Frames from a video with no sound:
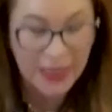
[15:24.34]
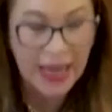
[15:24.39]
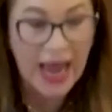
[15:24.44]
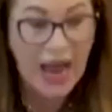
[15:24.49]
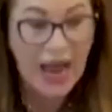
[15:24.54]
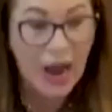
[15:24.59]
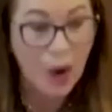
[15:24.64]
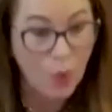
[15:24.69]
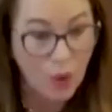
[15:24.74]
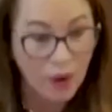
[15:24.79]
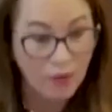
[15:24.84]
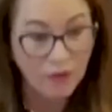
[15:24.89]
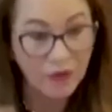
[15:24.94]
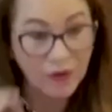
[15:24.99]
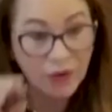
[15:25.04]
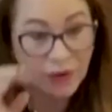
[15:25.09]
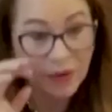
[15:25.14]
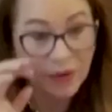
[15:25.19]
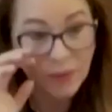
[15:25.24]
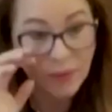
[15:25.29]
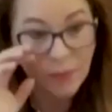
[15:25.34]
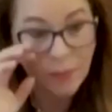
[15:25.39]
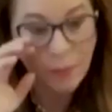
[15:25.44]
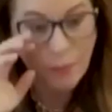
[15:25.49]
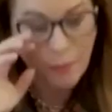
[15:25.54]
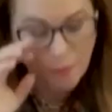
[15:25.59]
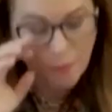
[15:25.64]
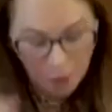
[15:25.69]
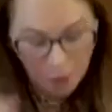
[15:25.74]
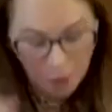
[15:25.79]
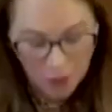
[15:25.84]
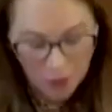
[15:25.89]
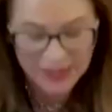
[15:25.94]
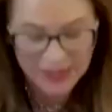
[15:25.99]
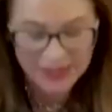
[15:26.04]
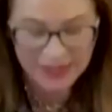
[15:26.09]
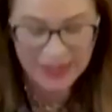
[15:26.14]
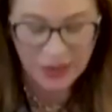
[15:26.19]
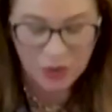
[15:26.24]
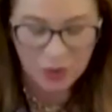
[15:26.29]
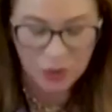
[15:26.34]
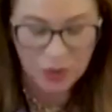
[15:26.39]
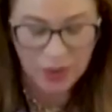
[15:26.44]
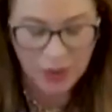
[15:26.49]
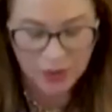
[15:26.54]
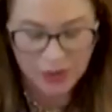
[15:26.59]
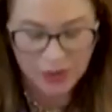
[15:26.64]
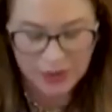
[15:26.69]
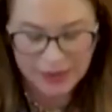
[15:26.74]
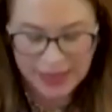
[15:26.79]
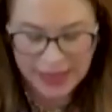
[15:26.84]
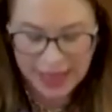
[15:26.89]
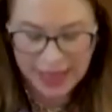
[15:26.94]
However, policy coherence